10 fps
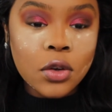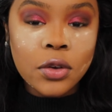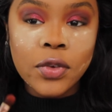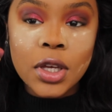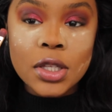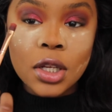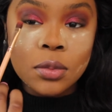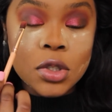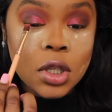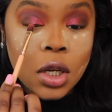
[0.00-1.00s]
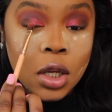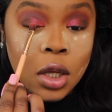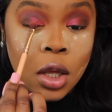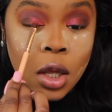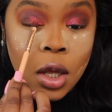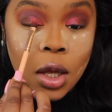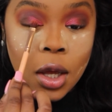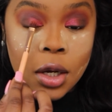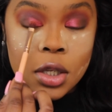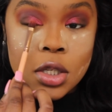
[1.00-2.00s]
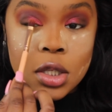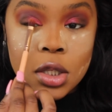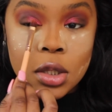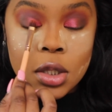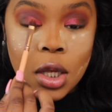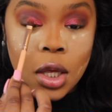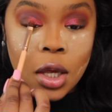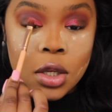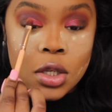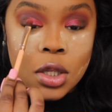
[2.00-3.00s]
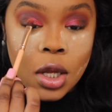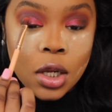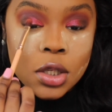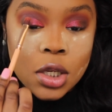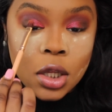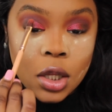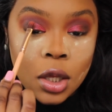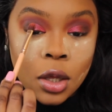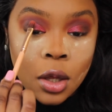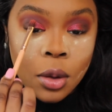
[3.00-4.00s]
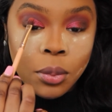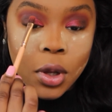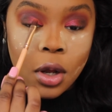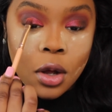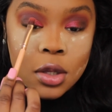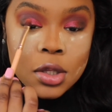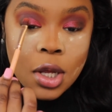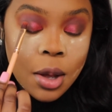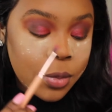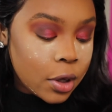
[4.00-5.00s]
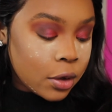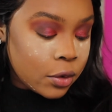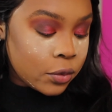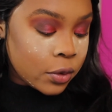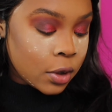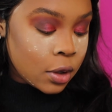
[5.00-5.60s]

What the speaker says: Soda Fizz, and I'm just gonna kind of just take it and just kind of gently put it on top of